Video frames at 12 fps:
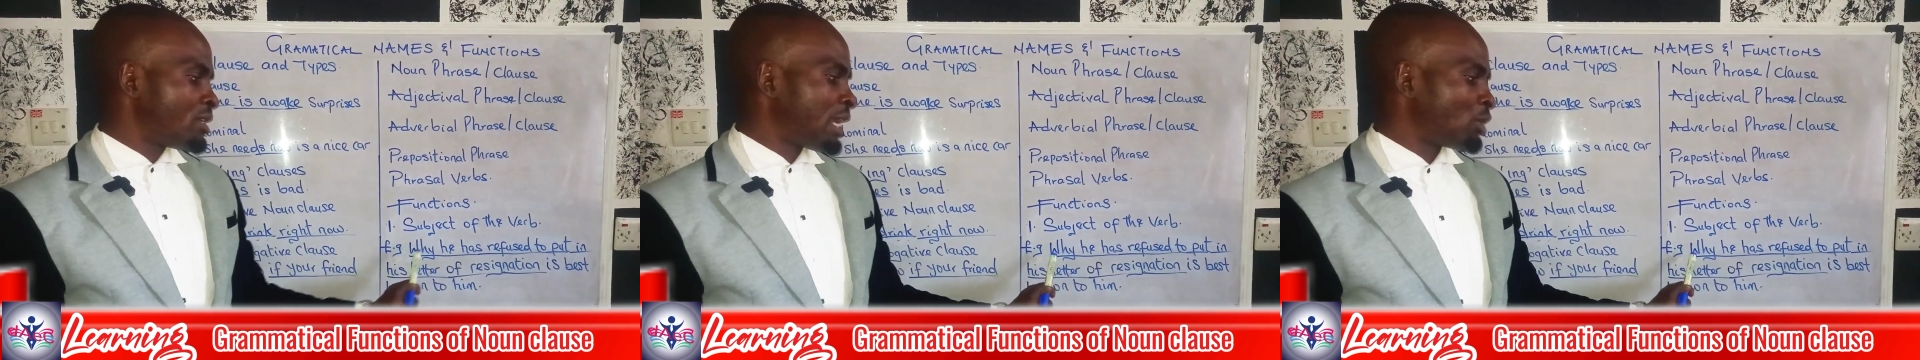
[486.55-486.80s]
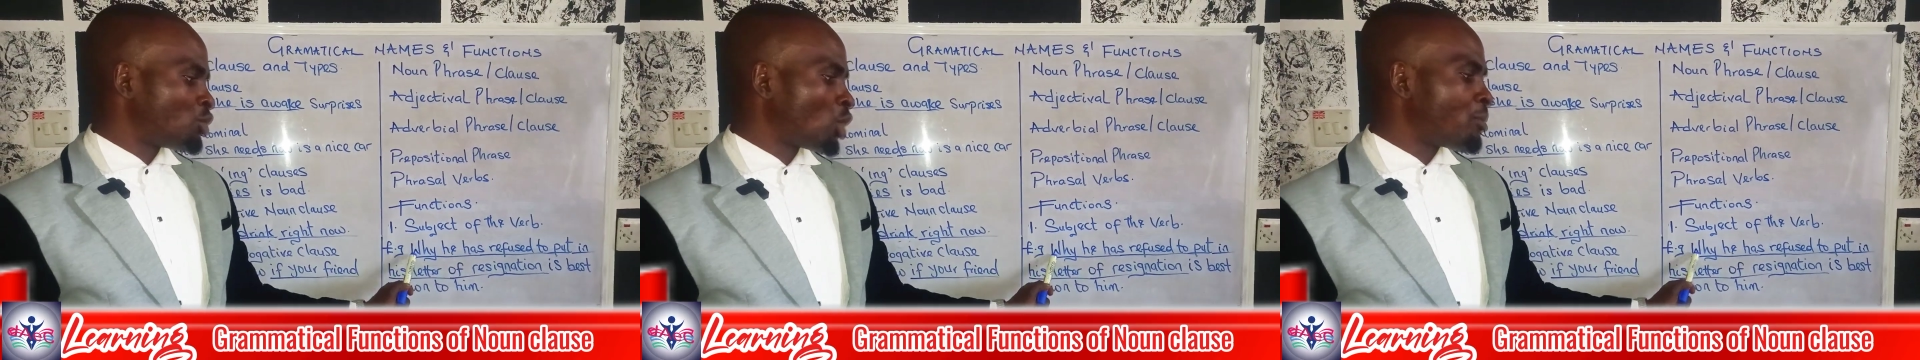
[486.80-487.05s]

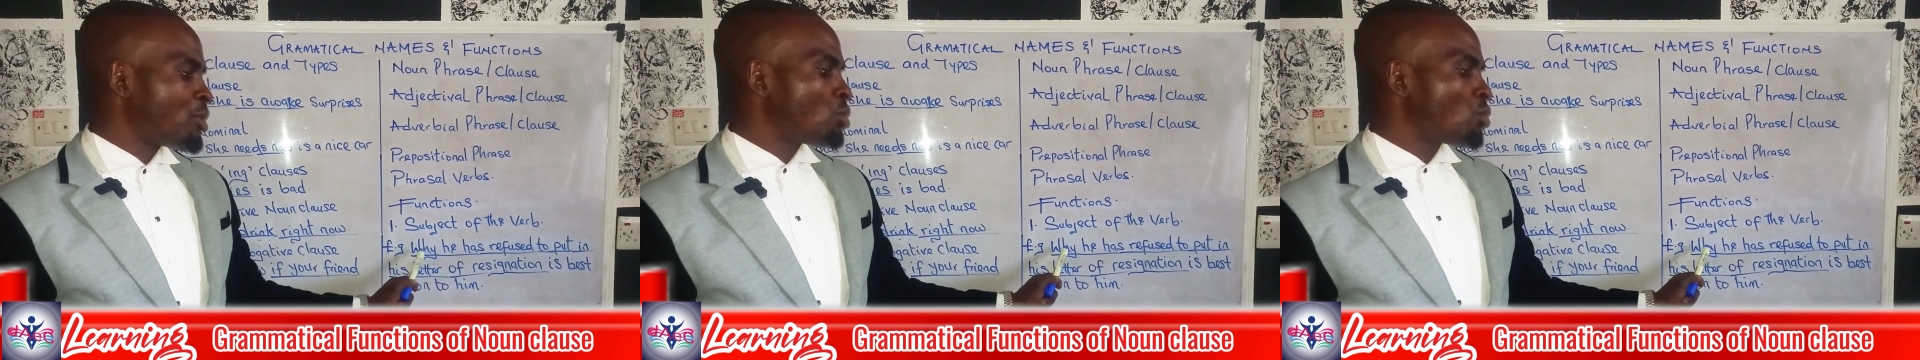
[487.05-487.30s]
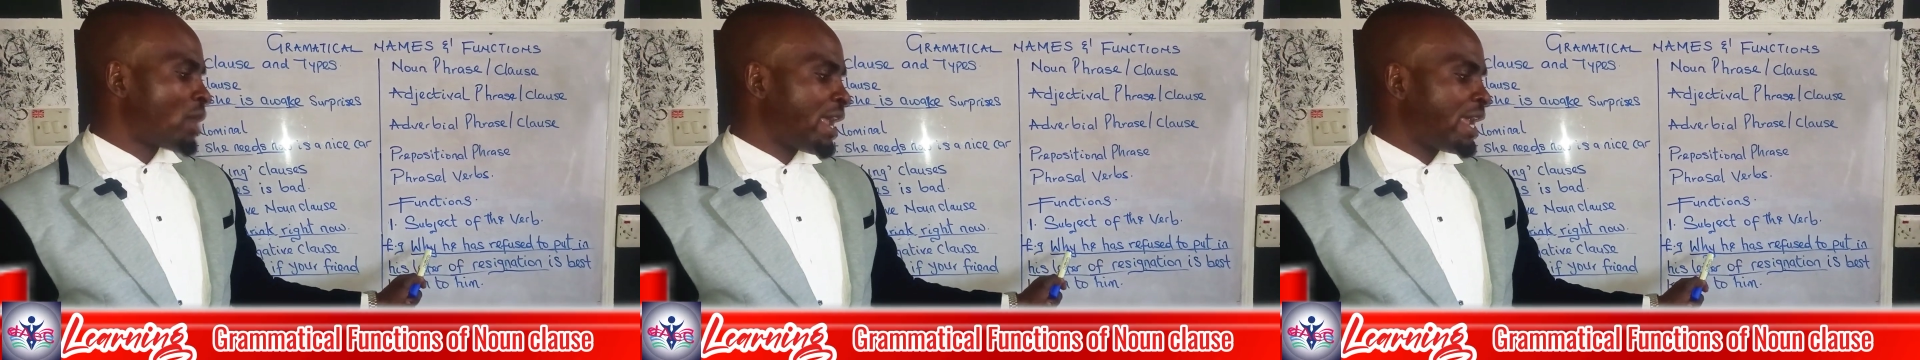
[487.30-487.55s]
Now,
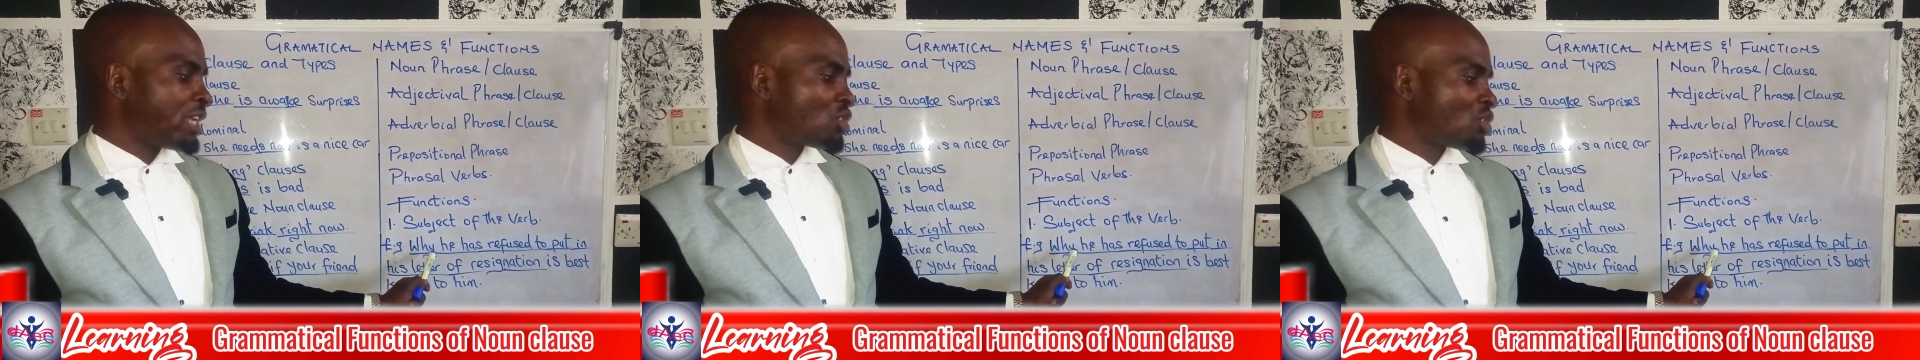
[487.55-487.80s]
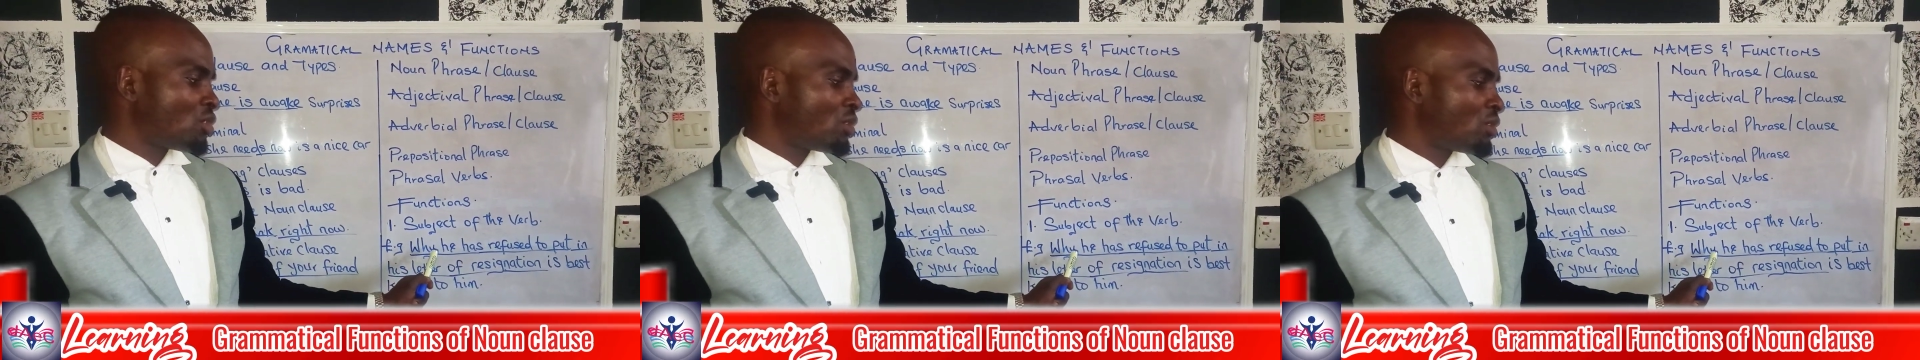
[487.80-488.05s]

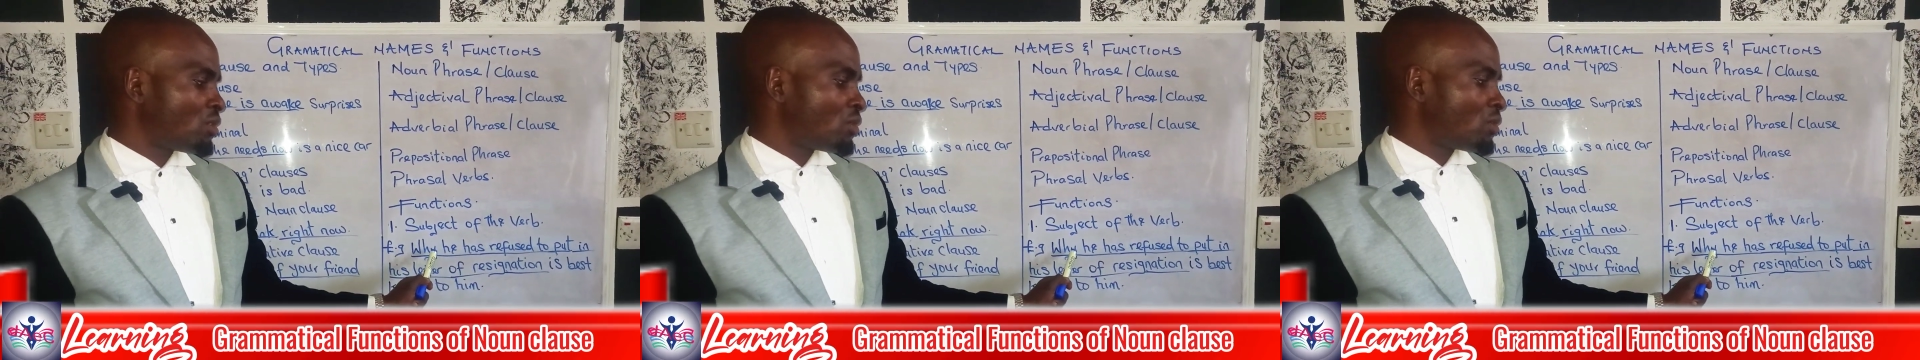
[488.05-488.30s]
WH